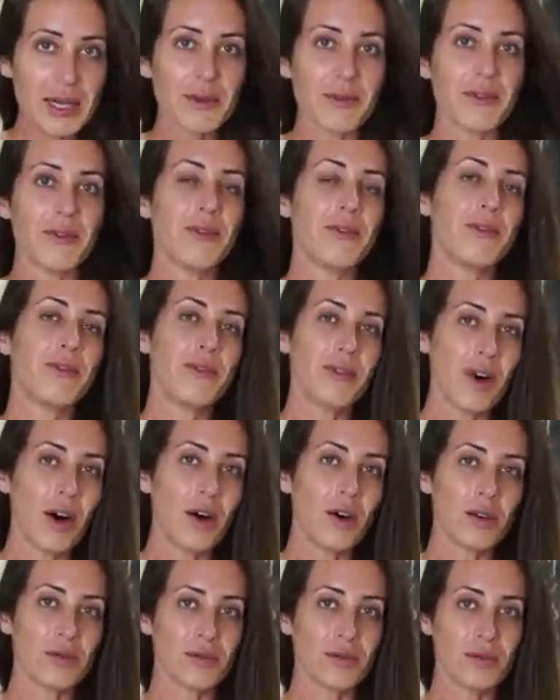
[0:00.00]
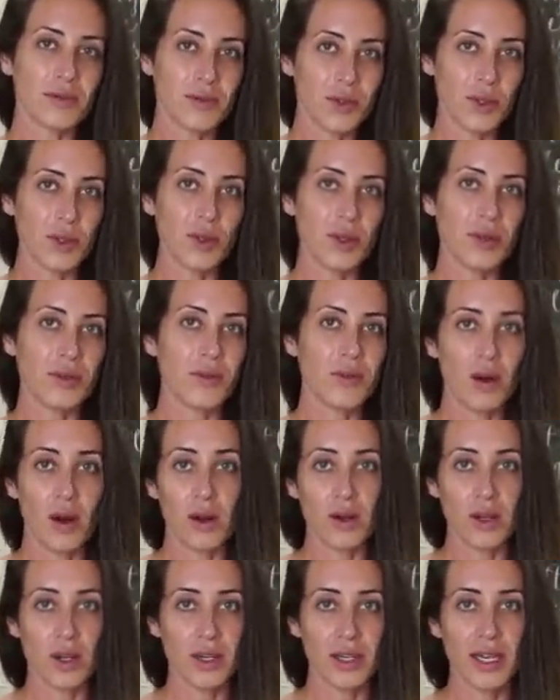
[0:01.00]
of fall food and
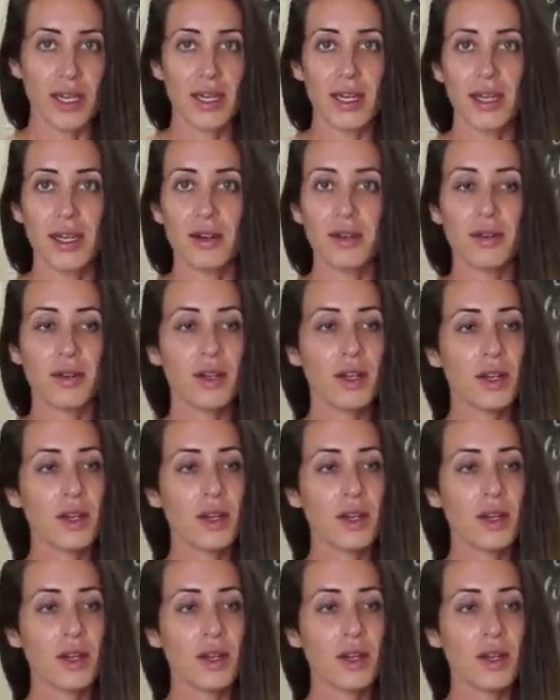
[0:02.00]
fall cooking,